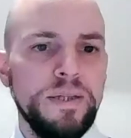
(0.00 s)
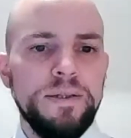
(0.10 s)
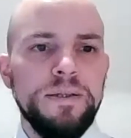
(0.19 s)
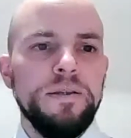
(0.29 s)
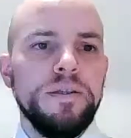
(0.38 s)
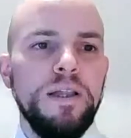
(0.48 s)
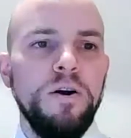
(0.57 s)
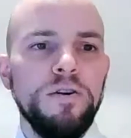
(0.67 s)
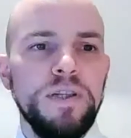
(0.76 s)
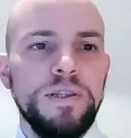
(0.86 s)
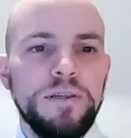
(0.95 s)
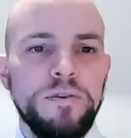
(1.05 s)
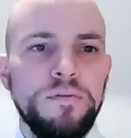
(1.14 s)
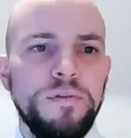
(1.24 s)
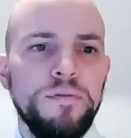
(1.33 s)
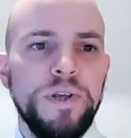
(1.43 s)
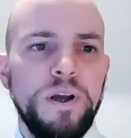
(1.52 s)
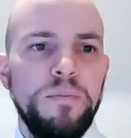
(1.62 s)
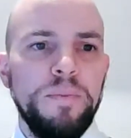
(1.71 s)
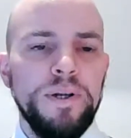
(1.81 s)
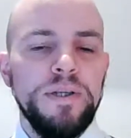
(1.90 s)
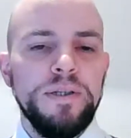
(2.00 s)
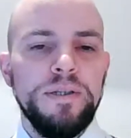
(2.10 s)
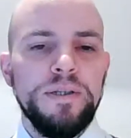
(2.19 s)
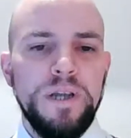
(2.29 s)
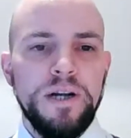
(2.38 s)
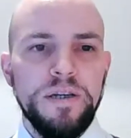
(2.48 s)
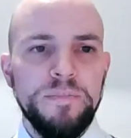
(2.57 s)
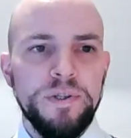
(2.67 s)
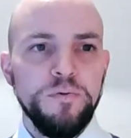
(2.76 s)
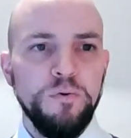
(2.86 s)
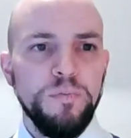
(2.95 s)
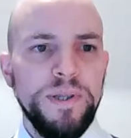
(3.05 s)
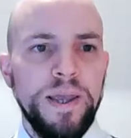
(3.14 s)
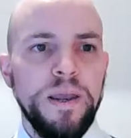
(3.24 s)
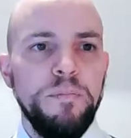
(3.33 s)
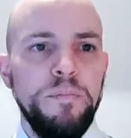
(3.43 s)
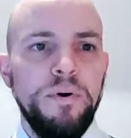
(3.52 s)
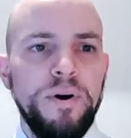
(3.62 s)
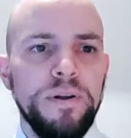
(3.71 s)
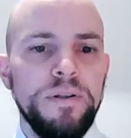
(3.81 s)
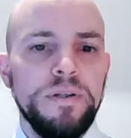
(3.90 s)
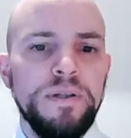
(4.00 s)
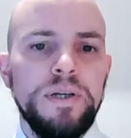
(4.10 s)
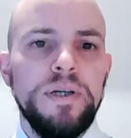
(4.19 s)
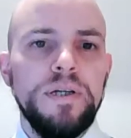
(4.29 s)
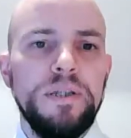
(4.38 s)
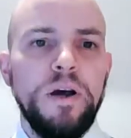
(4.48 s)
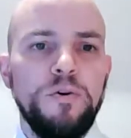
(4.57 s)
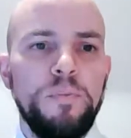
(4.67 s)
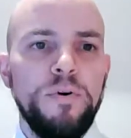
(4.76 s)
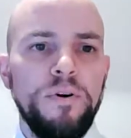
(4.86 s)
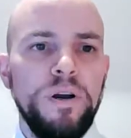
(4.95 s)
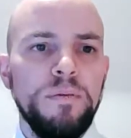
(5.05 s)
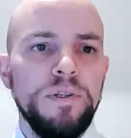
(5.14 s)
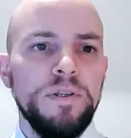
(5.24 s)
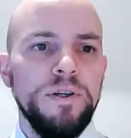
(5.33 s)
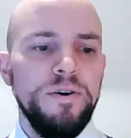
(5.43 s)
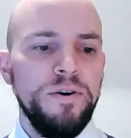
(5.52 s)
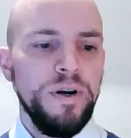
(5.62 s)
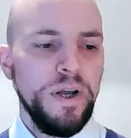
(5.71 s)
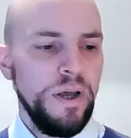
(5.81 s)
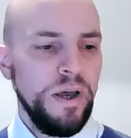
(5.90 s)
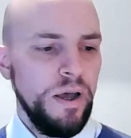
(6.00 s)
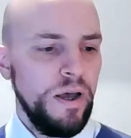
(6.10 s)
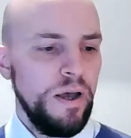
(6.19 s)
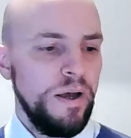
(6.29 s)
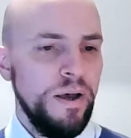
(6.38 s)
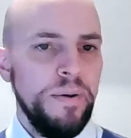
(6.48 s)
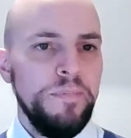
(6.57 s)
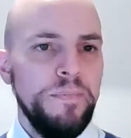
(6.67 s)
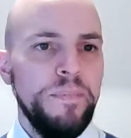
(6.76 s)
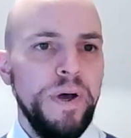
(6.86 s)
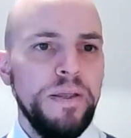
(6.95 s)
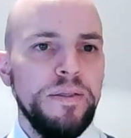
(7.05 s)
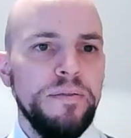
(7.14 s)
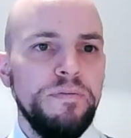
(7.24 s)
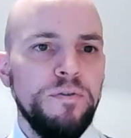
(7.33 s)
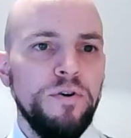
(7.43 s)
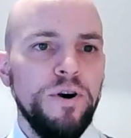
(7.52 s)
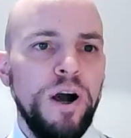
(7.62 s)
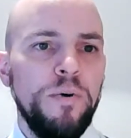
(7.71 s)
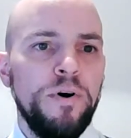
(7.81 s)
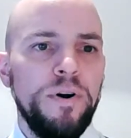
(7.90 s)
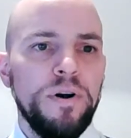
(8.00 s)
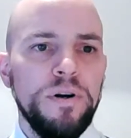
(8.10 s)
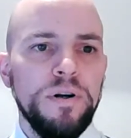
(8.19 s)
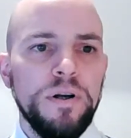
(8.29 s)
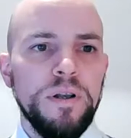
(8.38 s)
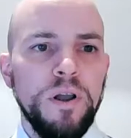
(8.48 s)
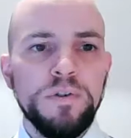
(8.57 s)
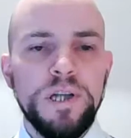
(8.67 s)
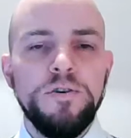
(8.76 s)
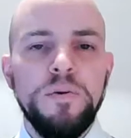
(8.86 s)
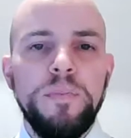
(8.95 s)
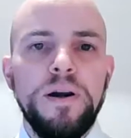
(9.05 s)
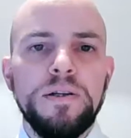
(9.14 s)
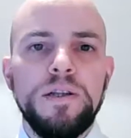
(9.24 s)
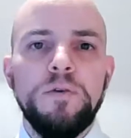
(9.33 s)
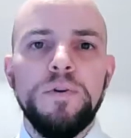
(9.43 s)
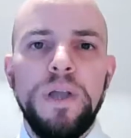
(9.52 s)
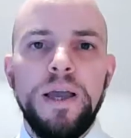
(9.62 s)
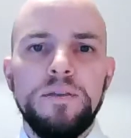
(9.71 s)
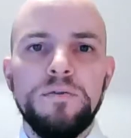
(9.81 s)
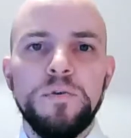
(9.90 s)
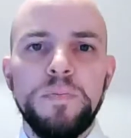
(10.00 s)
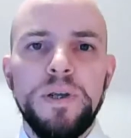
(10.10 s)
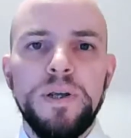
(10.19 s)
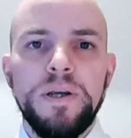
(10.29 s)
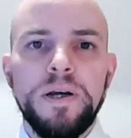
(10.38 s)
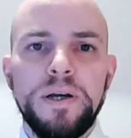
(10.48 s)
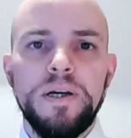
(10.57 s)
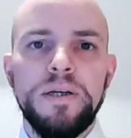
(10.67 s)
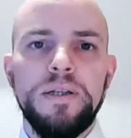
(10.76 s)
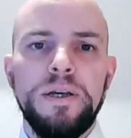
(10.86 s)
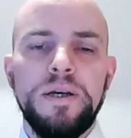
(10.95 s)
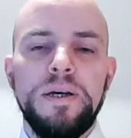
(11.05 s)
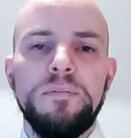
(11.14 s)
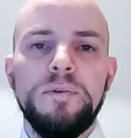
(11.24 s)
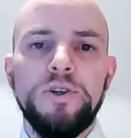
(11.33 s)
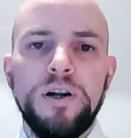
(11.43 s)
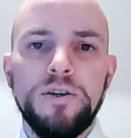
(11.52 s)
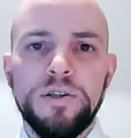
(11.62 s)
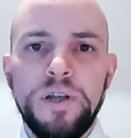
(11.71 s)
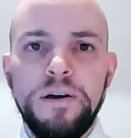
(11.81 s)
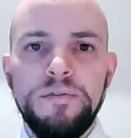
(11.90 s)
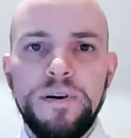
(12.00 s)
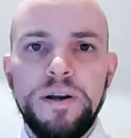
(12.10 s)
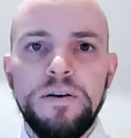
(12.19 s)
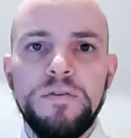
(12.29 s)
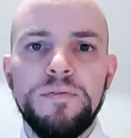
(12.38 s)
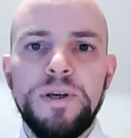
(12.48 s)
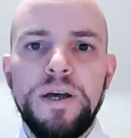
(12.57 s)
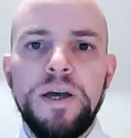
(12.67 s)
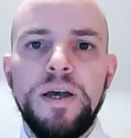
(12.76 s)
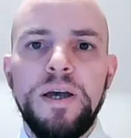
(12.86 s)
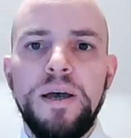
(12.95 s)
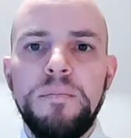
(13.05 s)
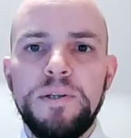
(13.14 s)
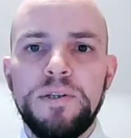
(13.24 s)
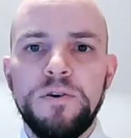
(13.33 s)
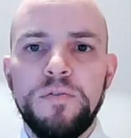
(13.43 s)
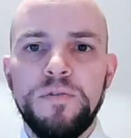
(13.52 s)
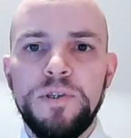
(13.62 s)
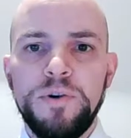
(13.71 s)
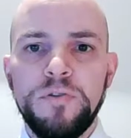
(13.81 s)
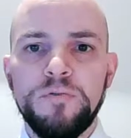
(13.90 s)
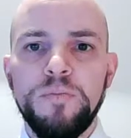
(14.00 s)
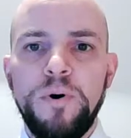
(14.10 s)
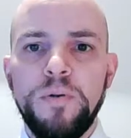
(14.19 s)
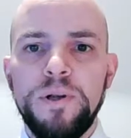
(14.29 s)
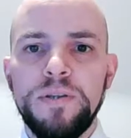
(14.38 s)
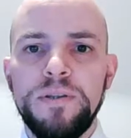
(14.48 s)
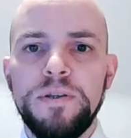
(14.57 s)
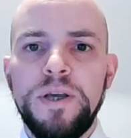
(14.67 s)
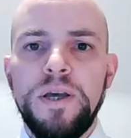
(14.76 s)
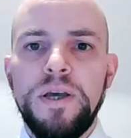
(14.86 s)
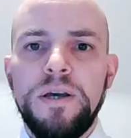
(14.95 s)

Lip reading: list, the long list of the companies and startups that will be taking part in our program this year. And for our closing remarks, I would like to speak the chargé d'affaires of the Embassy of Israel to Poland,